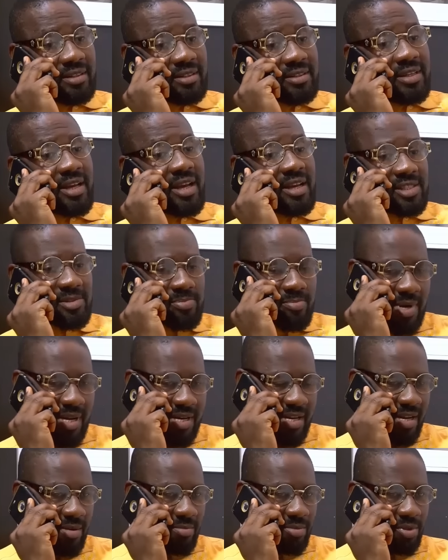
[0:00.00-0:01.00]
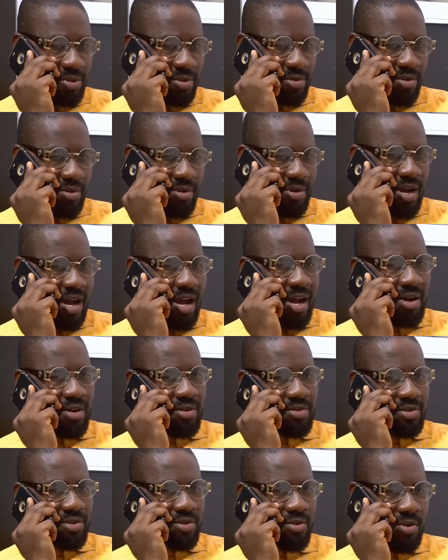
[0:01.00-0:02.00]
Yes, Madam, to know
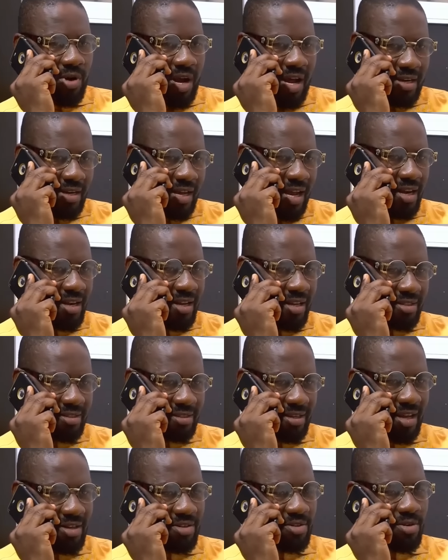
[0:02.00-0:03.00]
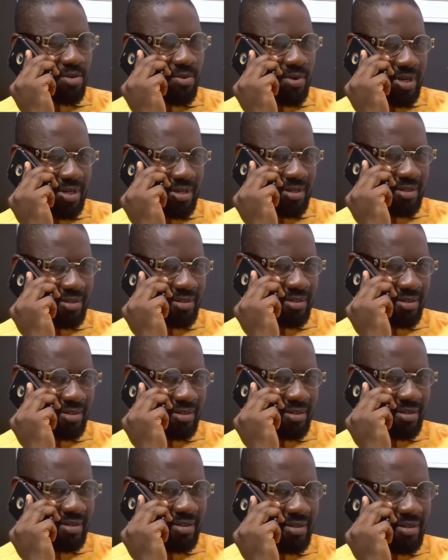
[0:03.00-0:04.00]
how you and Alex are doing.
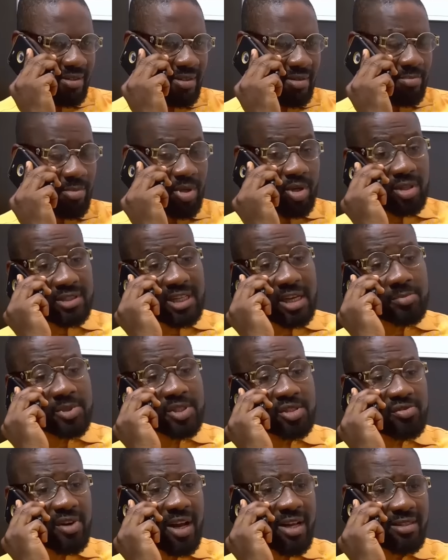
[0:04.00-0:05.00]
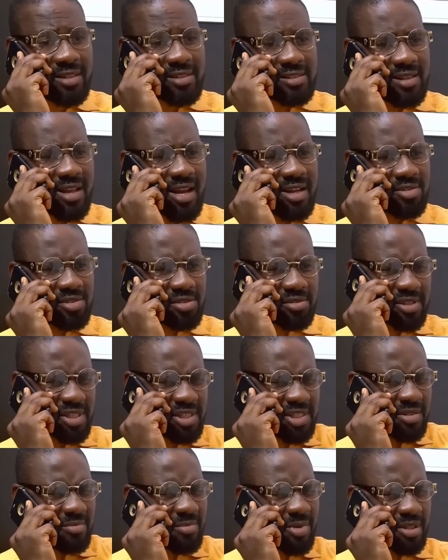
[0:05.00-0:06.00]
Because I've been trying this line to
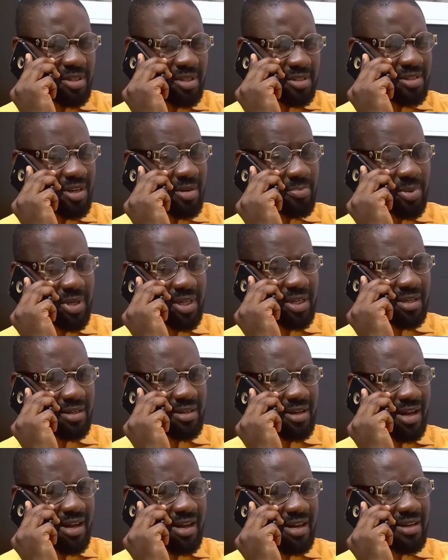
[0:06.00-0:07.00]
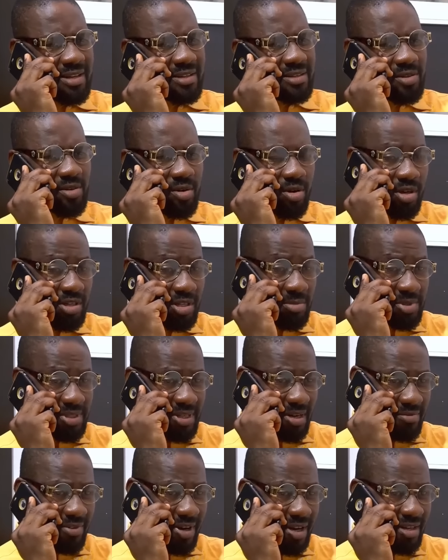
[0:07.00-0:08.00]
reach him, but he's not picking. I called him
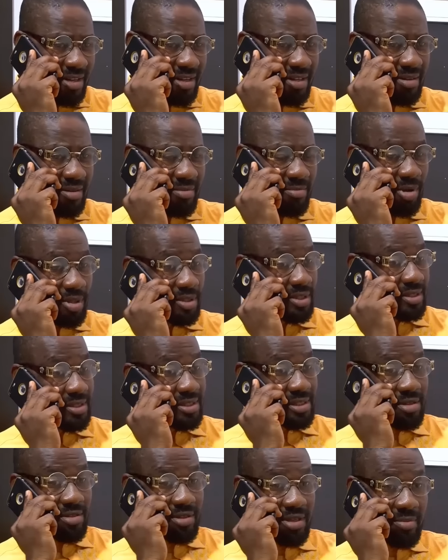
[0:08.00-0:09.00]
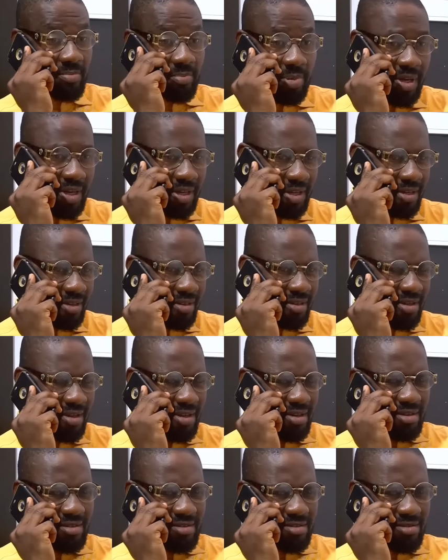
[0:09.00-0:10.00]
severally, but he still didn't pick.
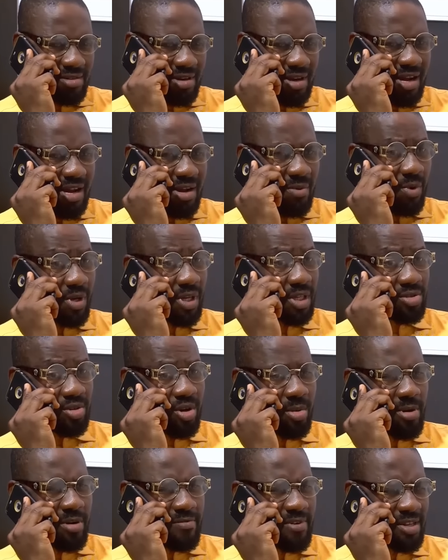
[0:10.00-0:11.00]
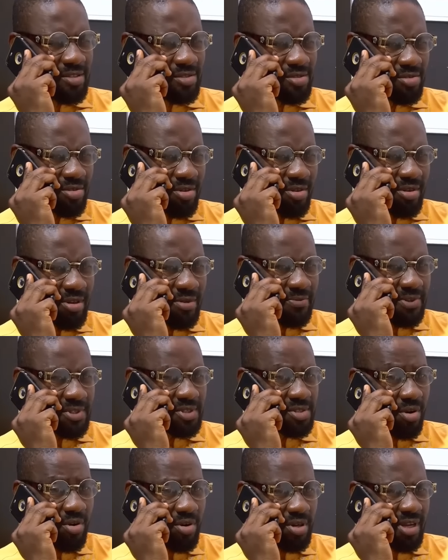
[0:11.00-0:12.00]
So I wanted to come around to know if
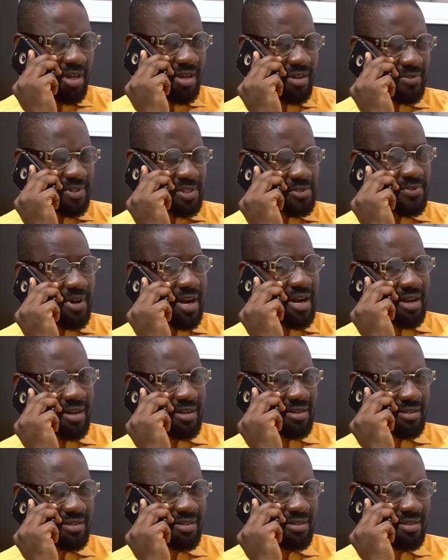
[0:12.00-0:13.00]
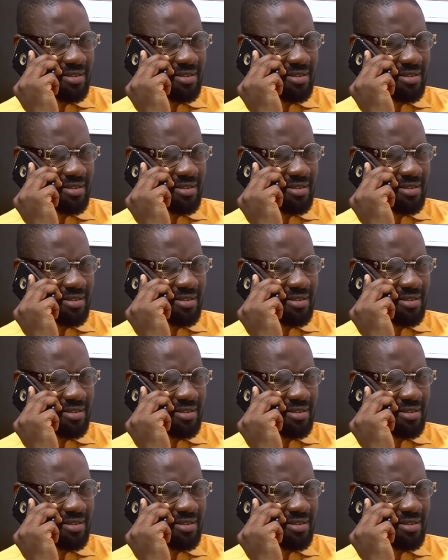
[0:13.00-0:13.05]
he's okay, if he's fine.